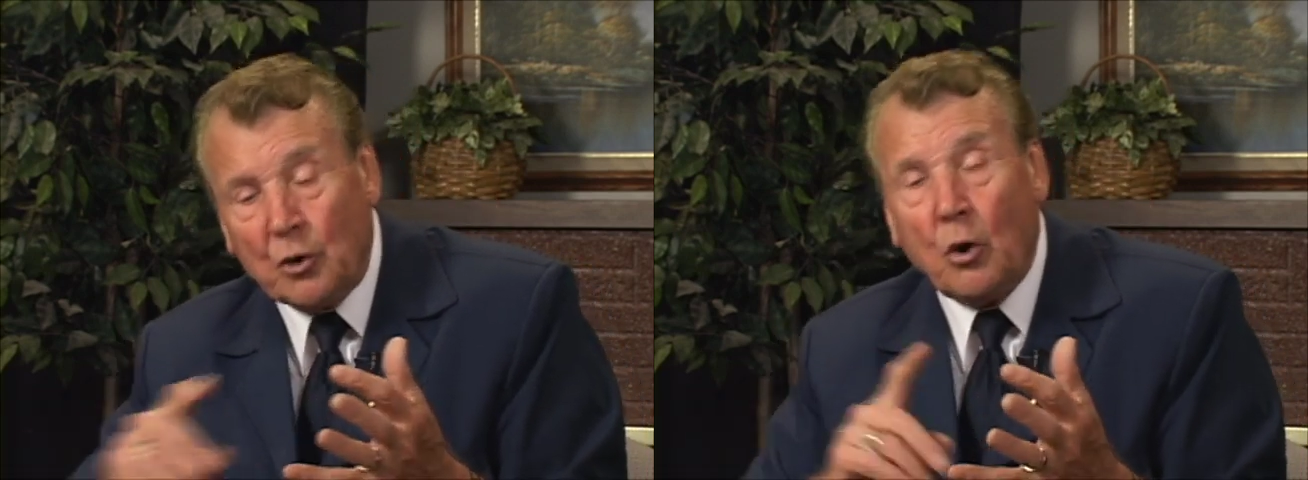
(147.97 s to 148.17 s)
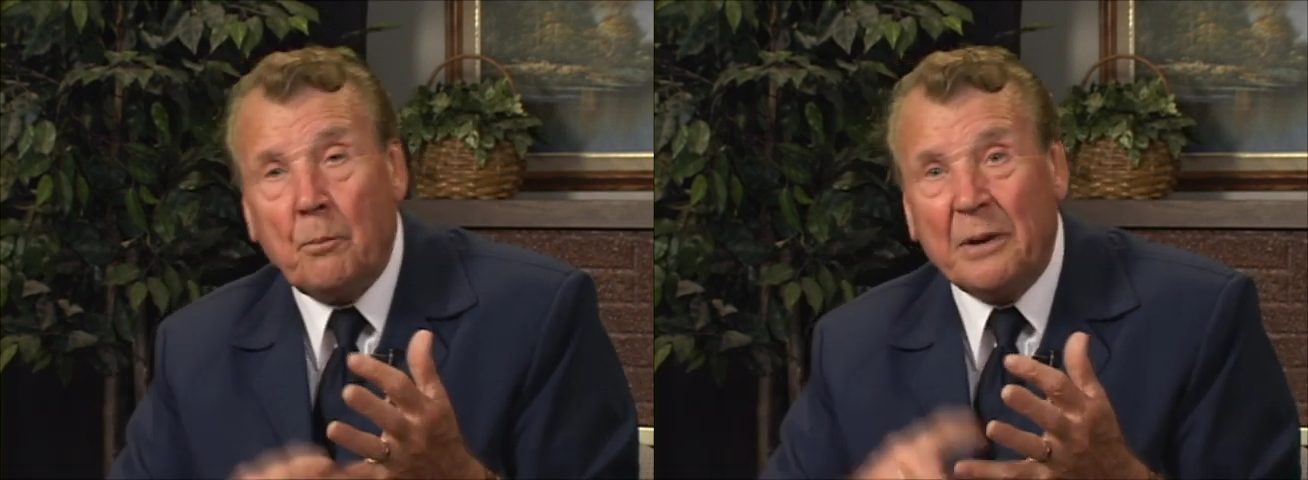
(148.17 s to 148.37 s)

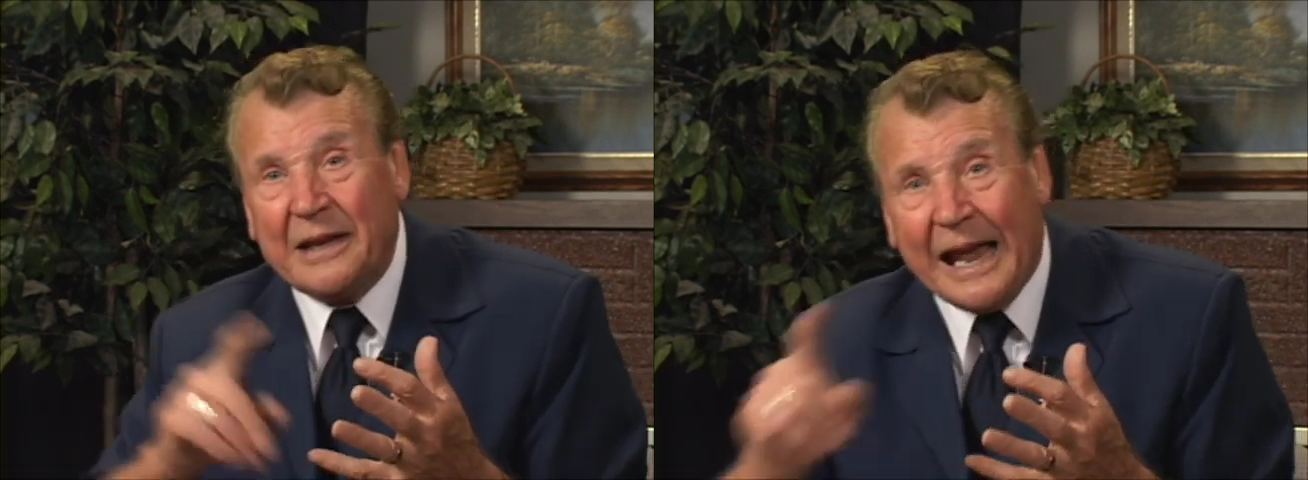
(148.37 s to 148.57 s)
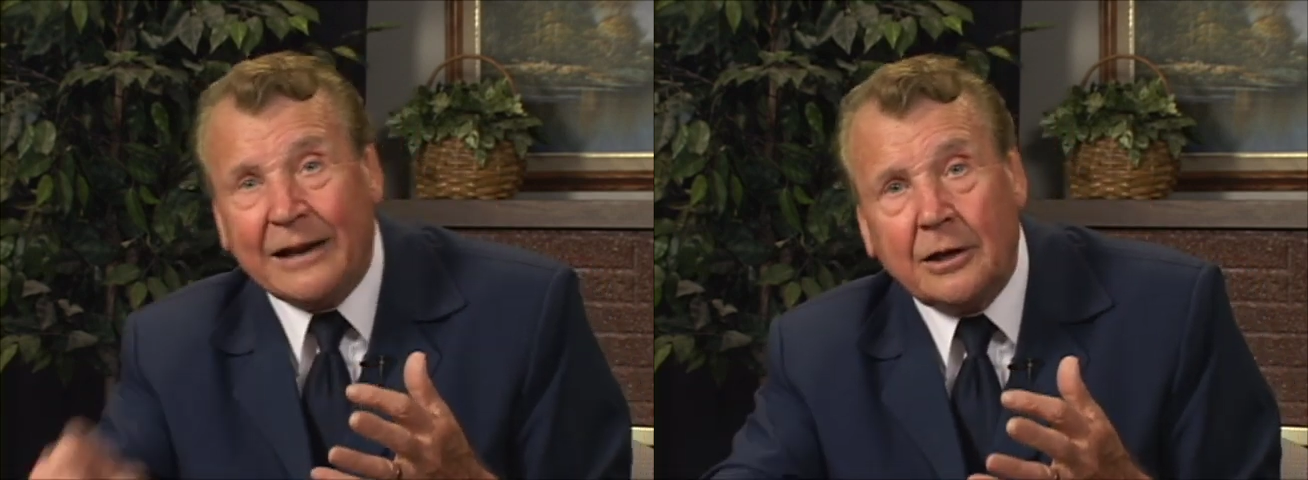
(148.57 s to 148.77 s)
You will
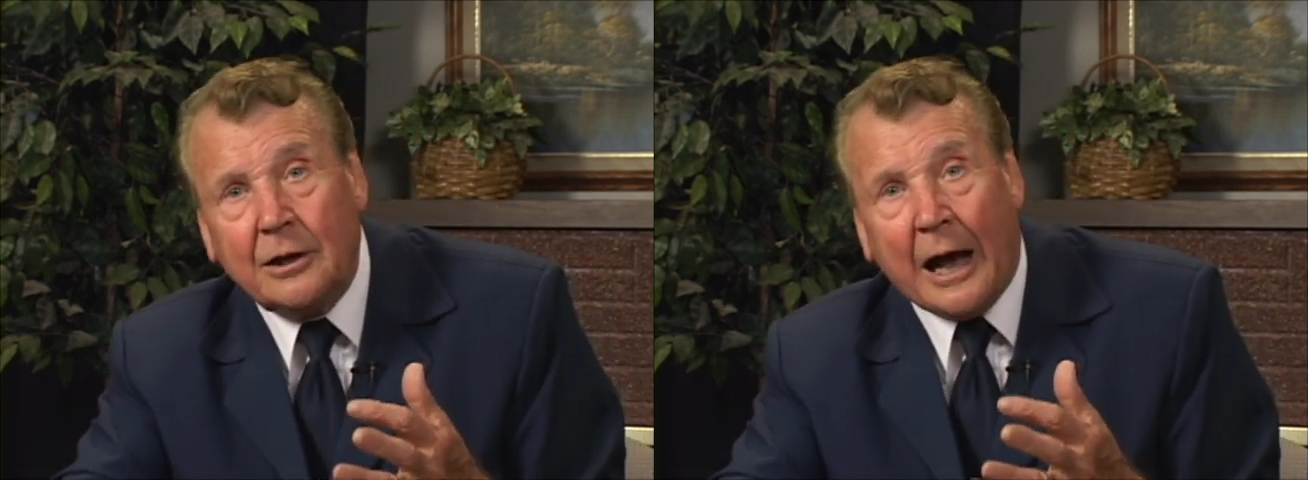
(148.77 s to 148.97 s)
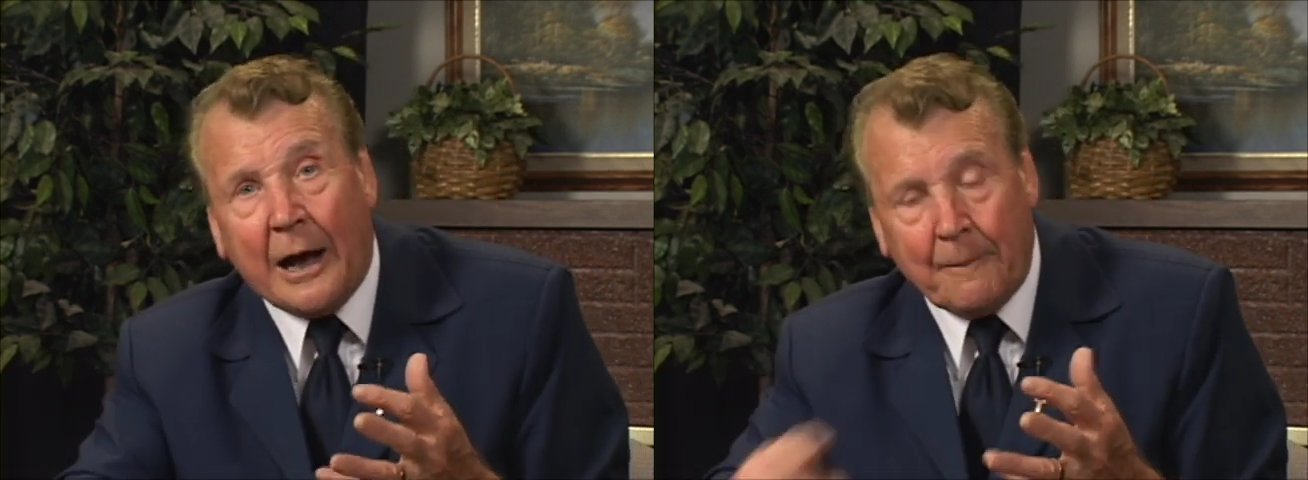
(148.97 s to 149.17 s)
begin to
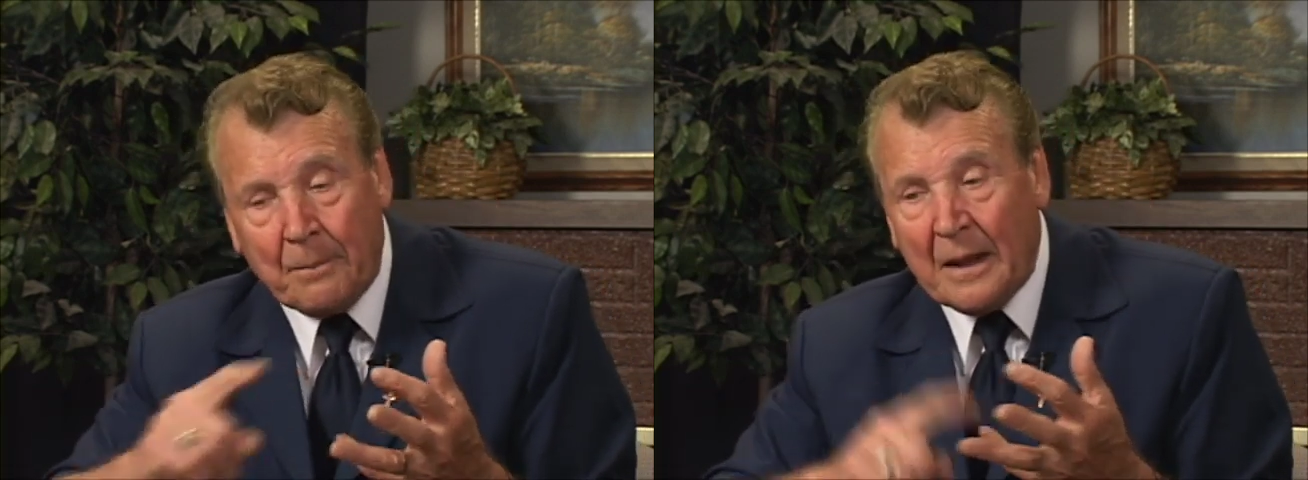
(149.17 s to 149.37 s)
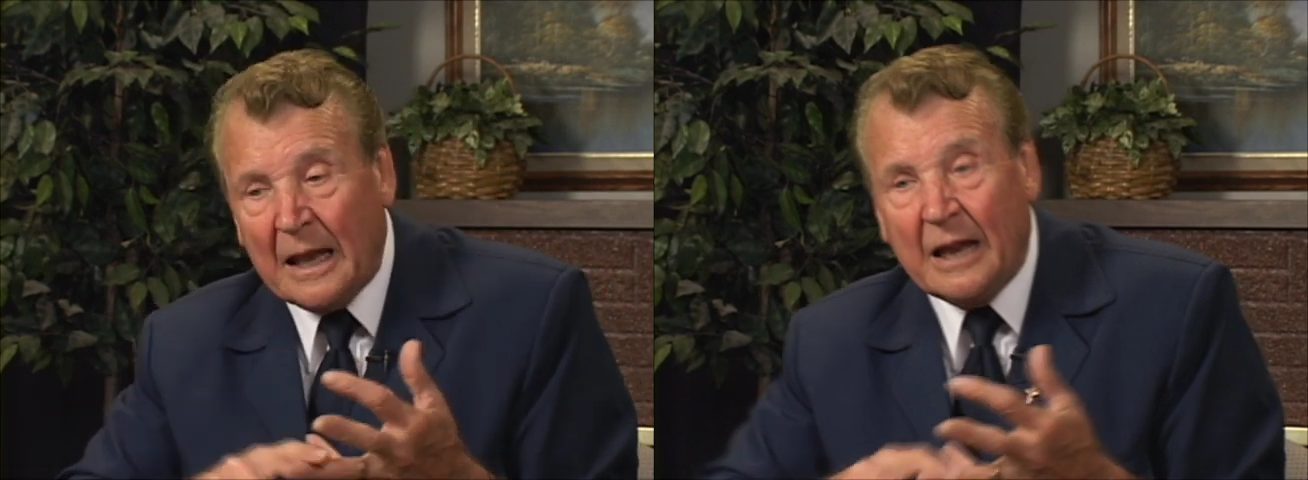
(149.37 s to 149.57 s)
die
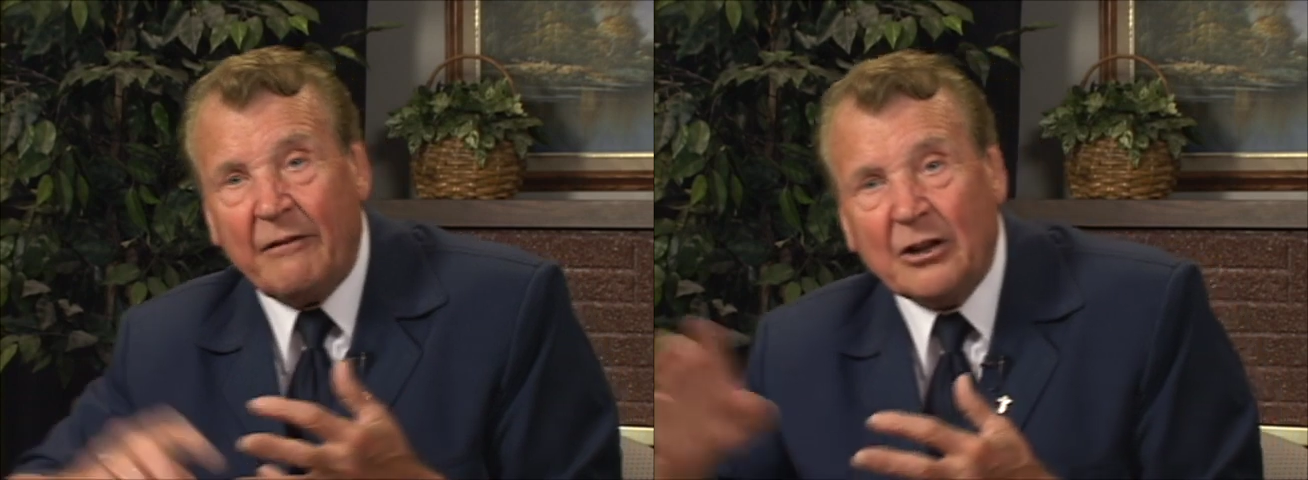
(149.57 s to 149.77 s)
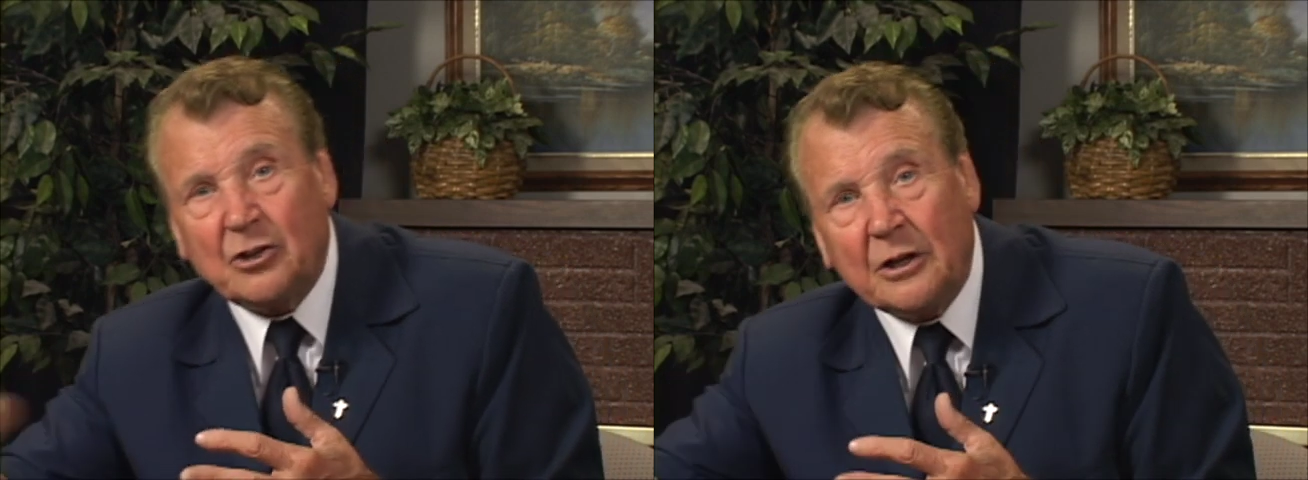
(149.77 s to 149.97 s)
and
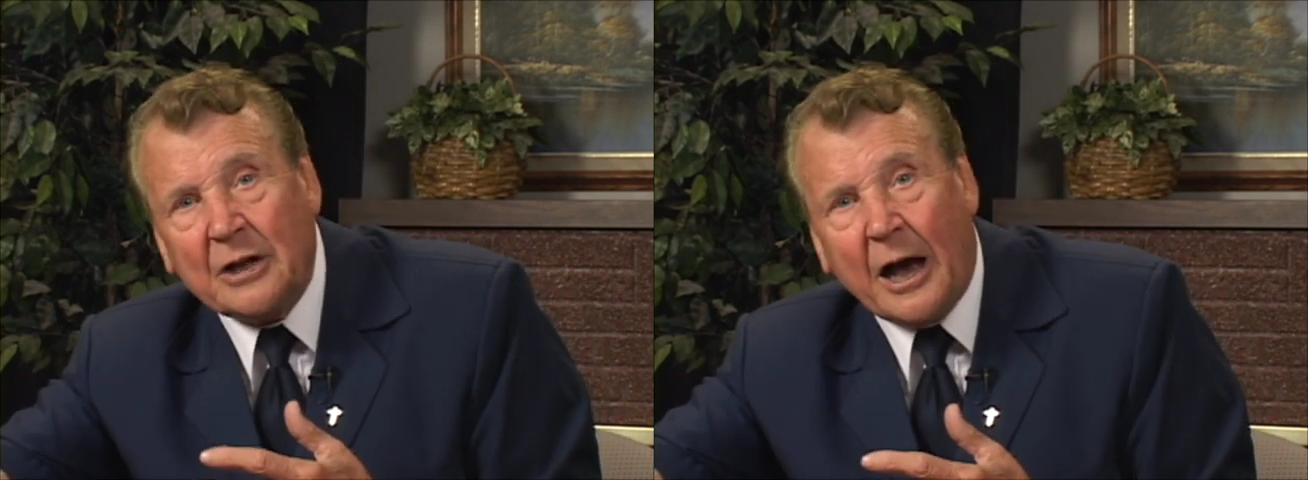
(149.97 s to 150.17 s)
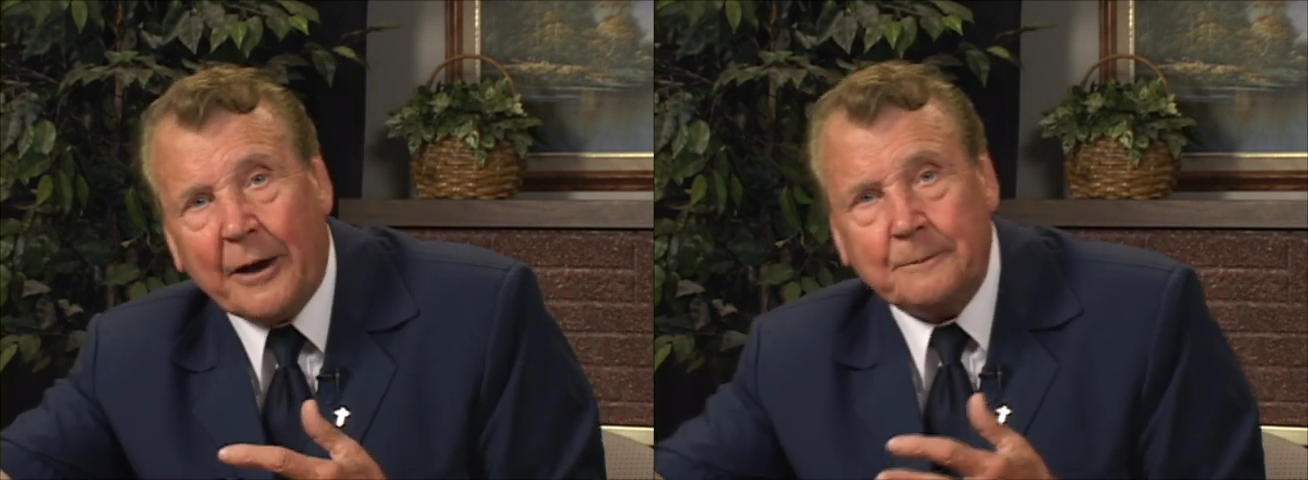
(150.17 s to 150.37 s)
eventually
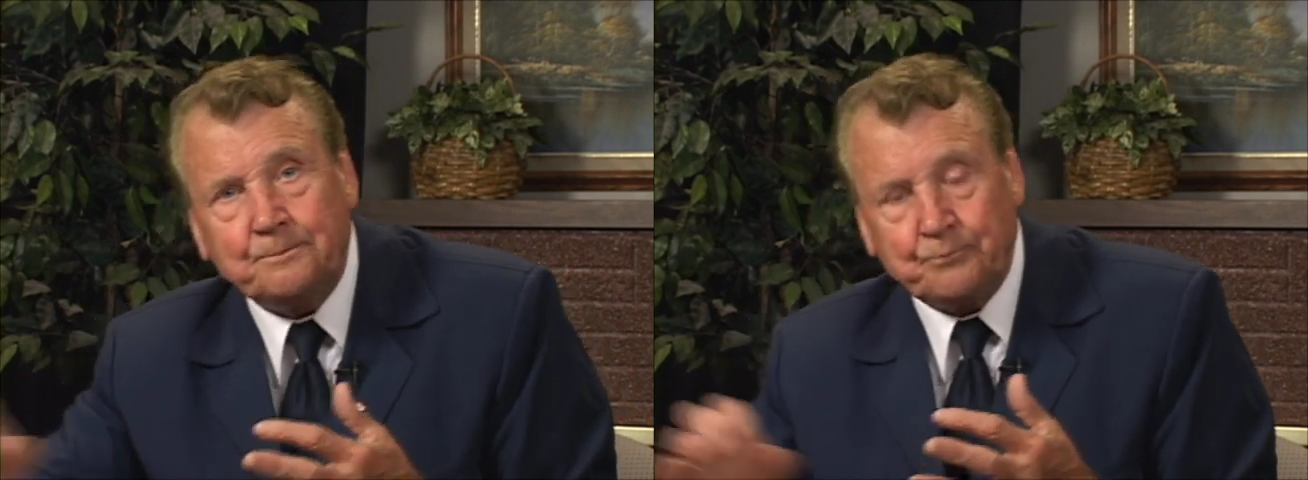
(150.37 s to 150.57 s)
die.